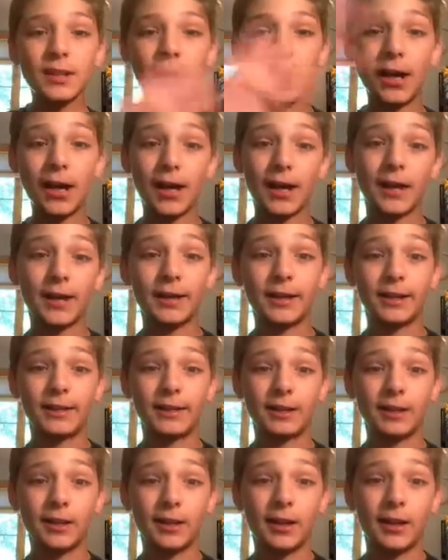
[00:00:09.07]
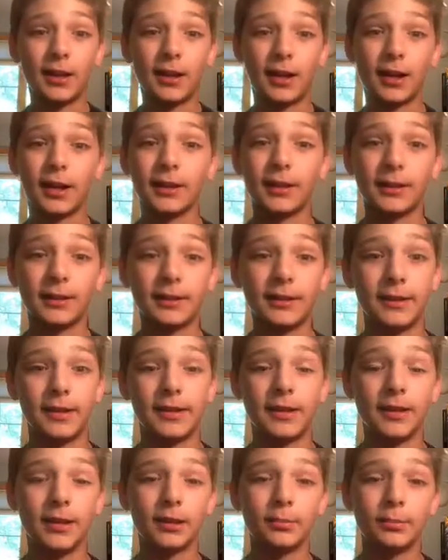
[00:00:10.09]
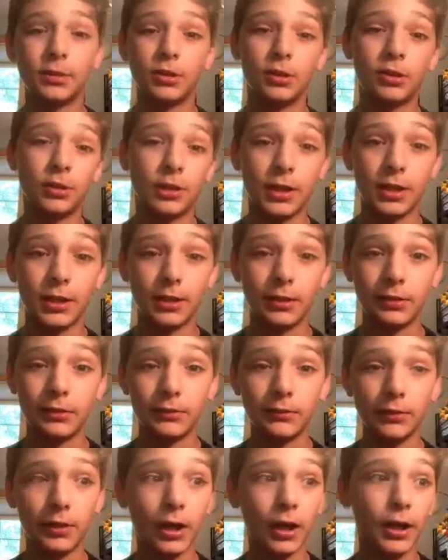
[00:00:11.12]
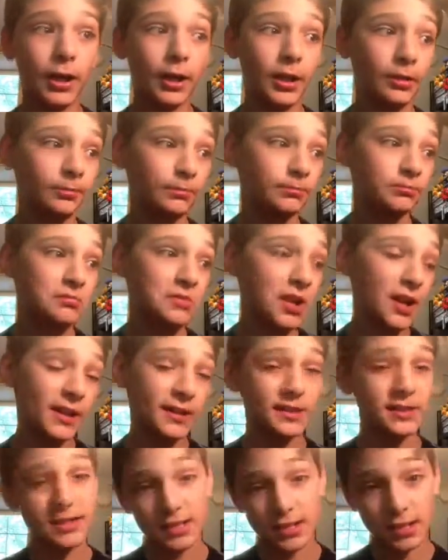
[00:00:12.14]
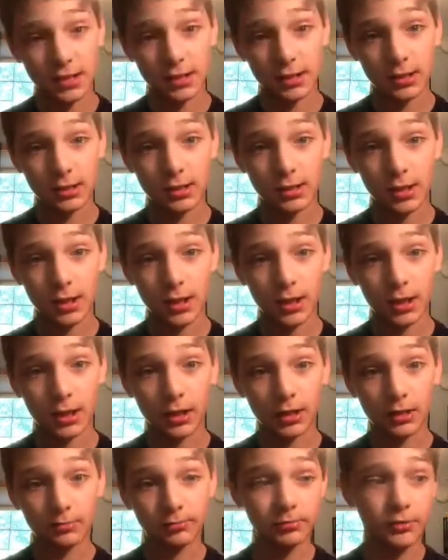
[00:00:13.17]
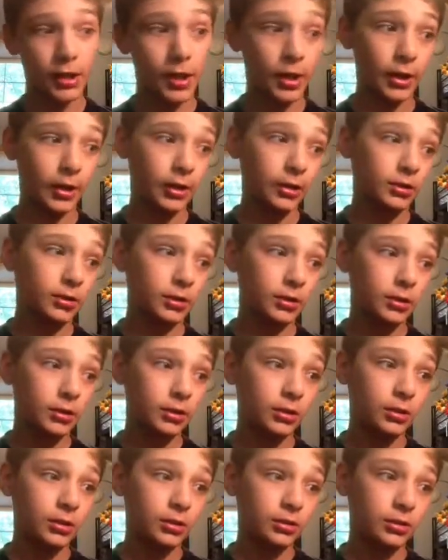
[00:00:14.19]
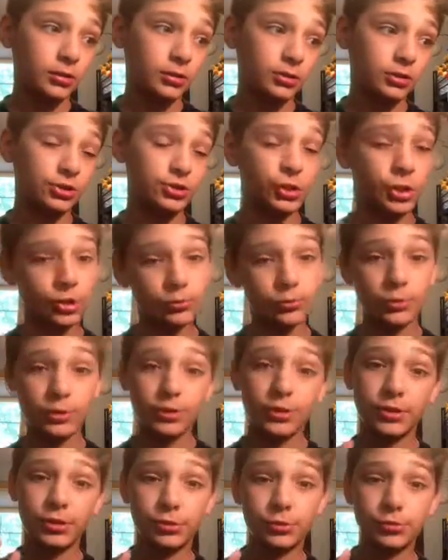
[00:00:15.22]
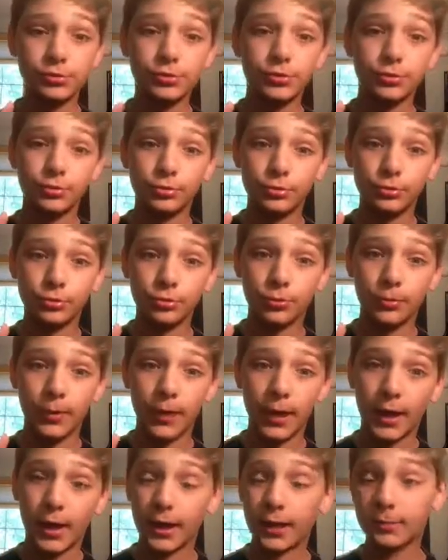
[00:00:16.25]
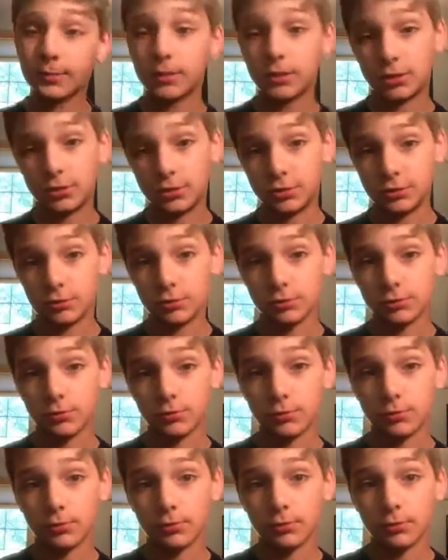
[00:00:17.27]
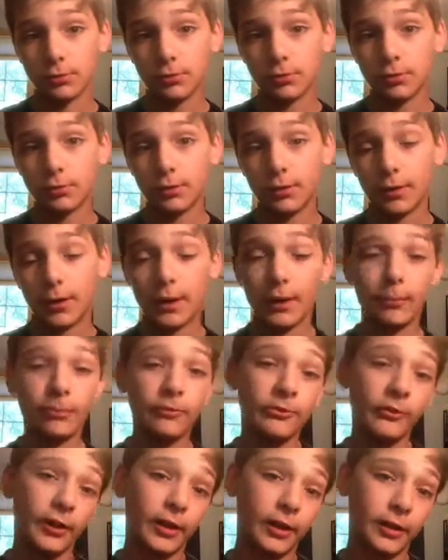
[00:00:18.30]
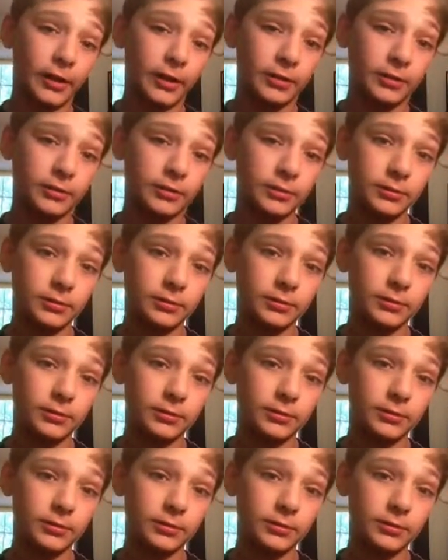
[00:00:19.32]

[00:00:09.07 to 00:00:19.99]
Hi, I am alive. I'm not dead. I'm not done with YouTube. I'm here. I'm fine.